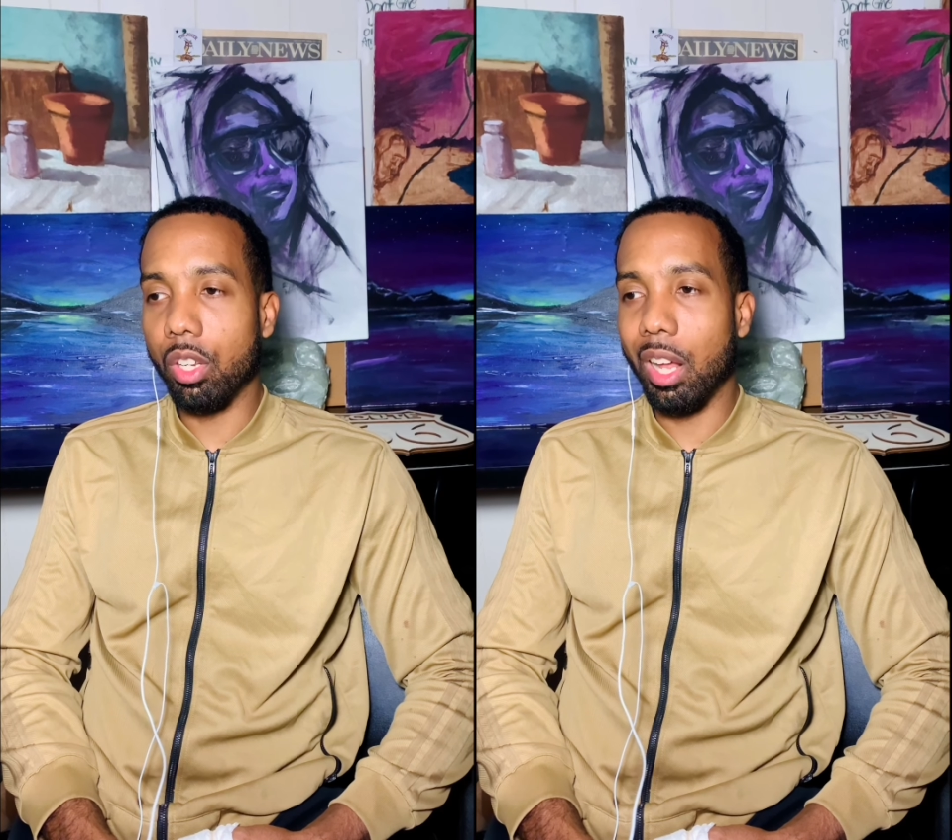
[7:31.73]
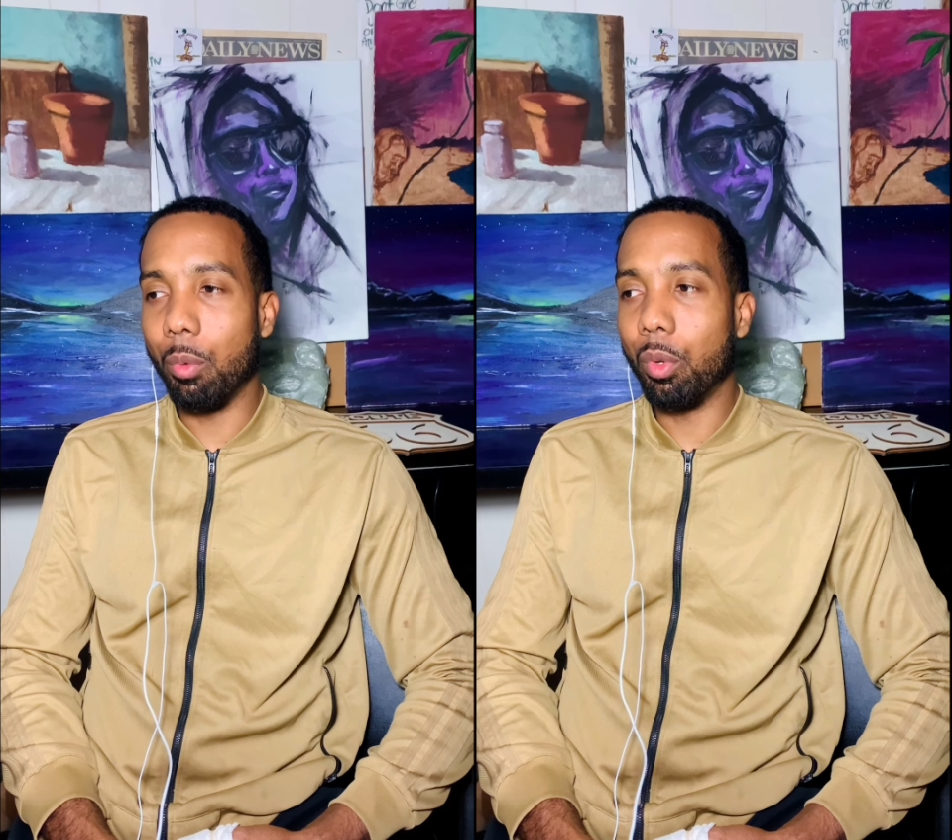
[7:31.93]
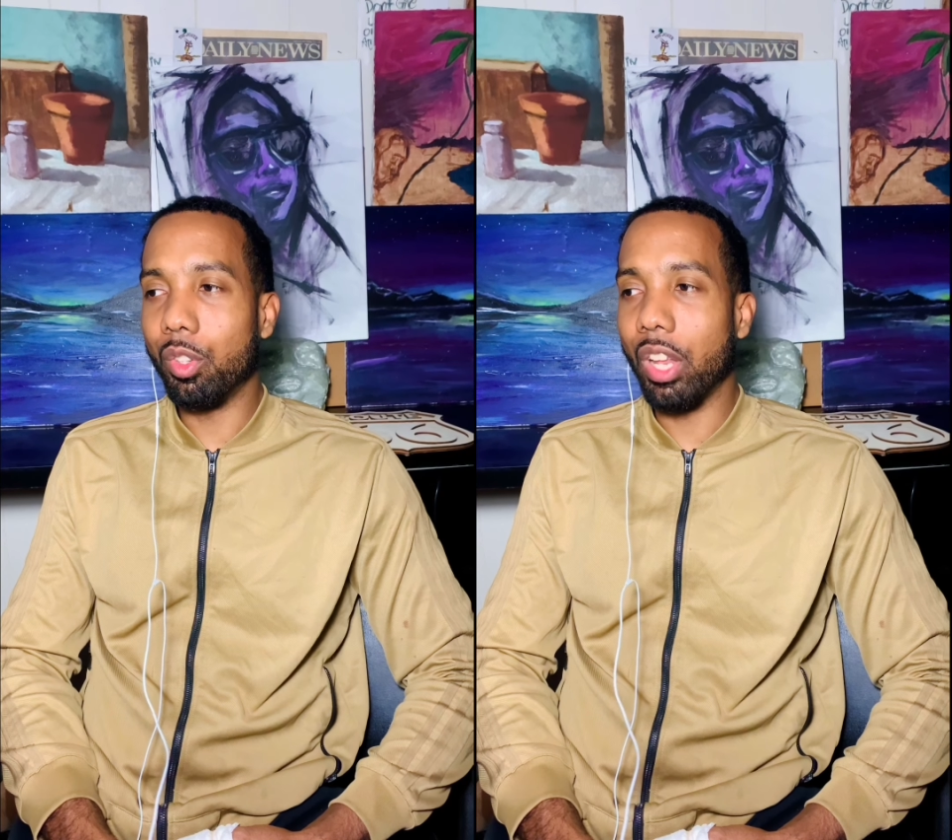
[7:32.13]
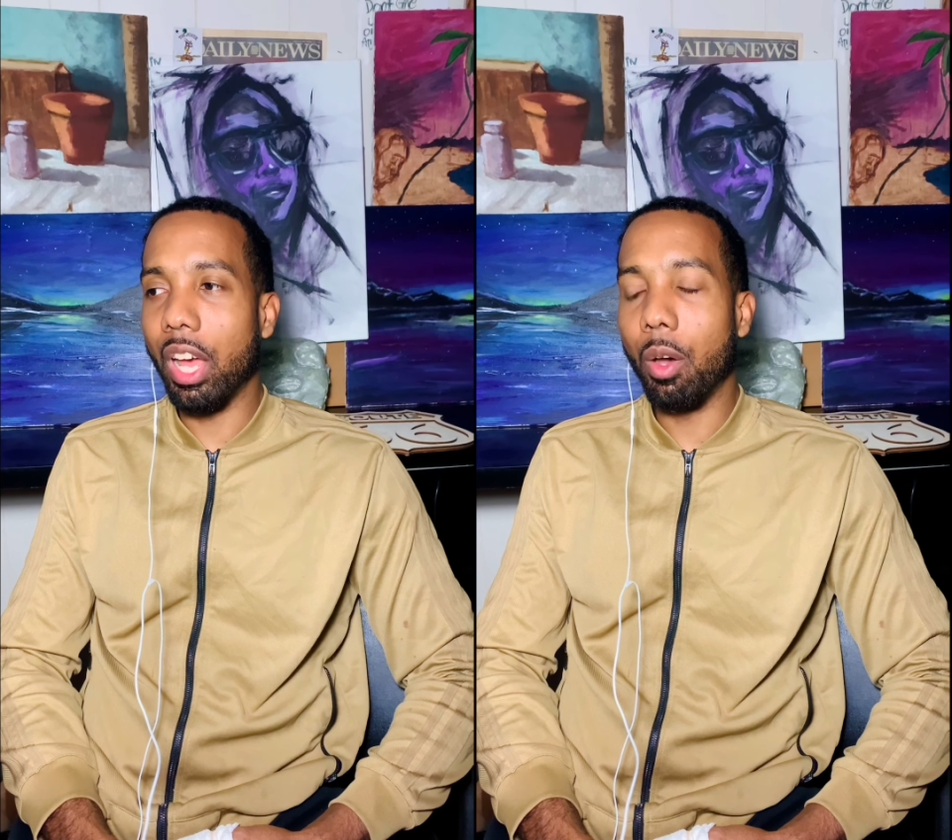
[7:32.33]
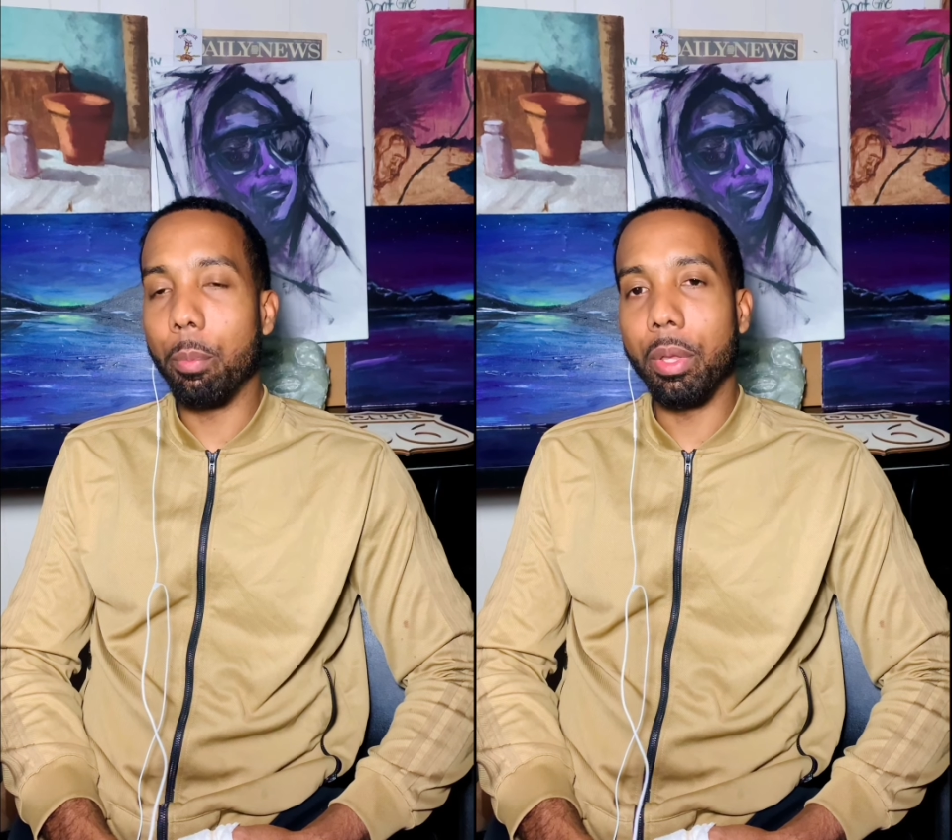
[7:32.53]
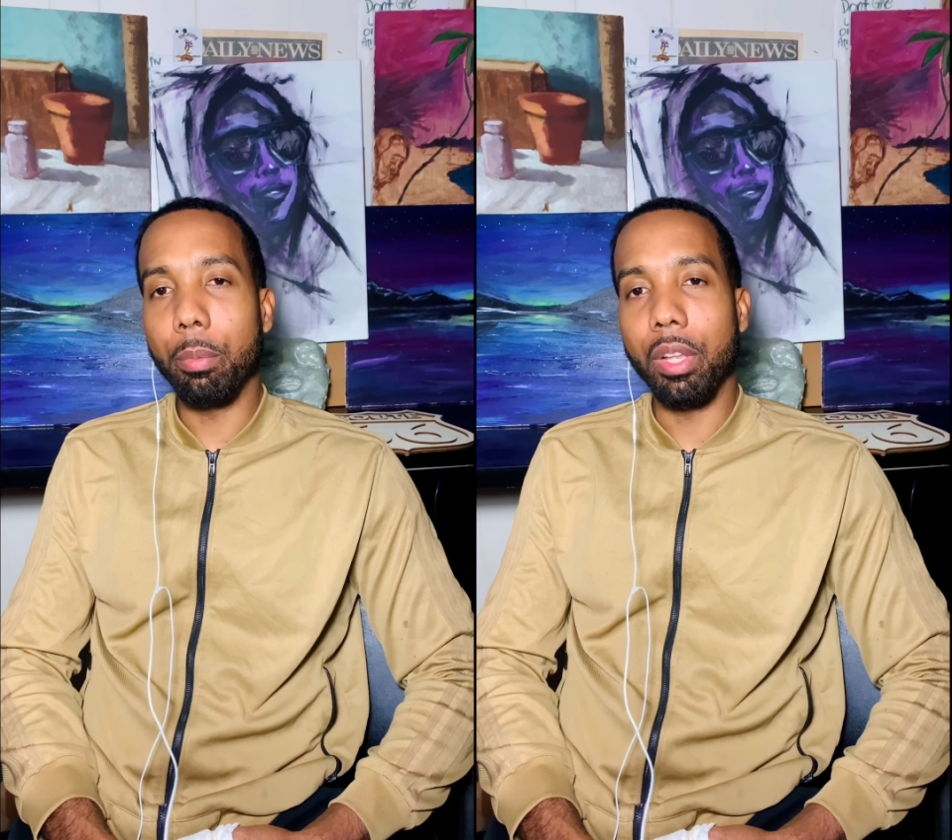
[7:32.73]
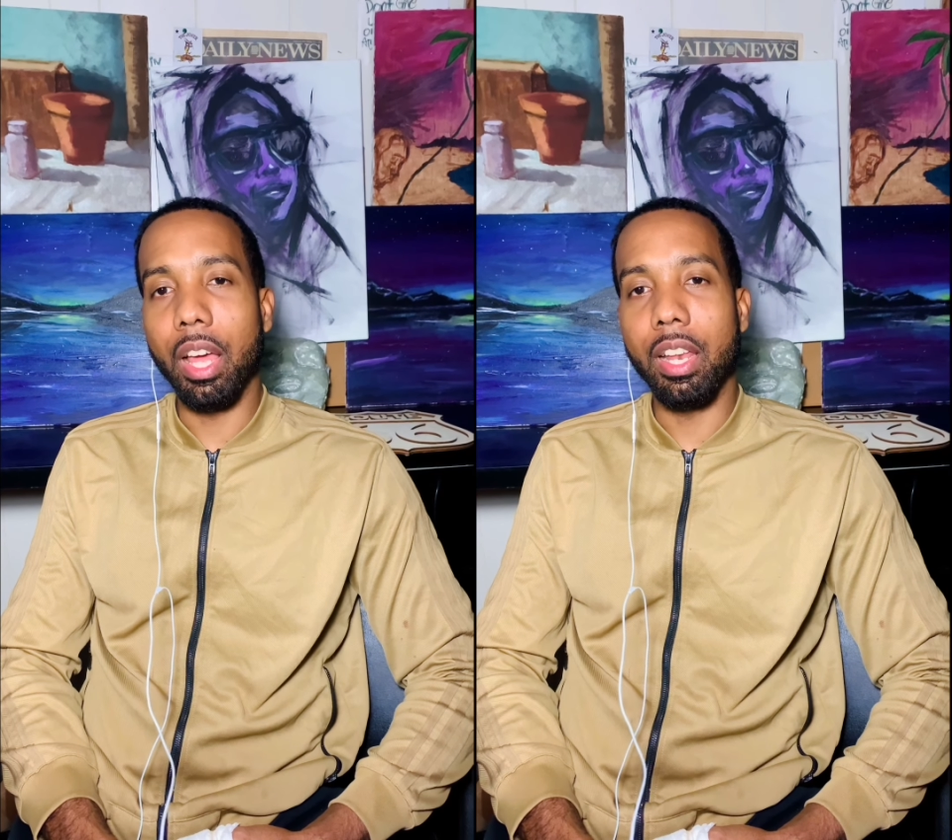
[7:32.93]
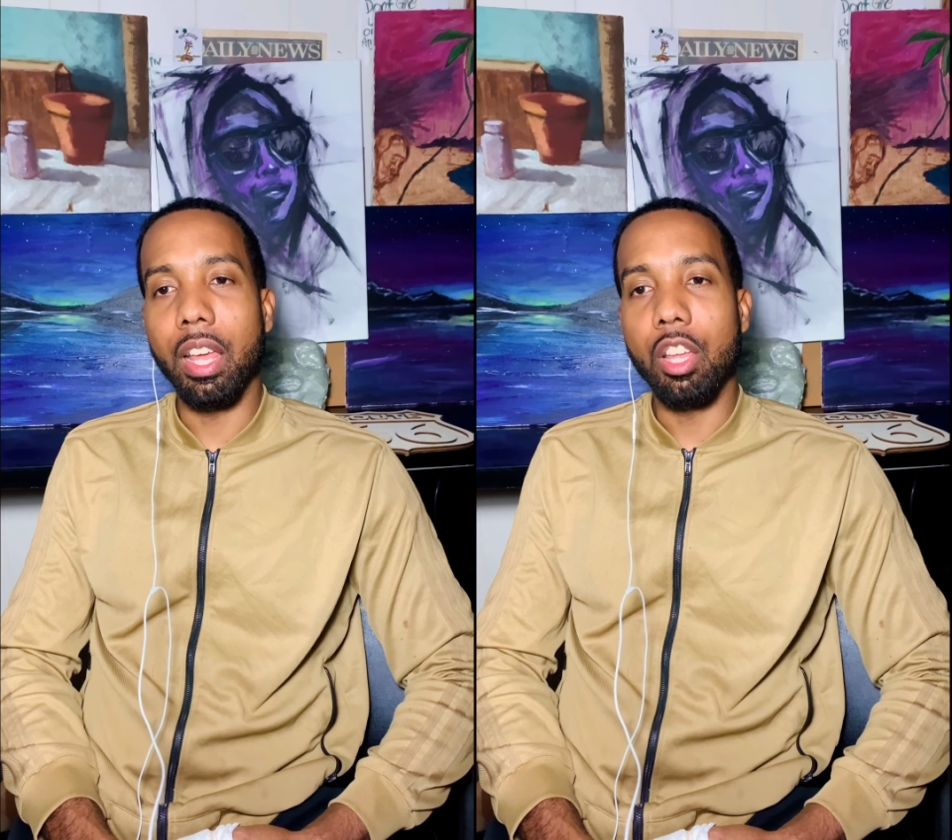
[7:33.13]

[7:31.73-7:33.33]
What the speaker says: I want to help people that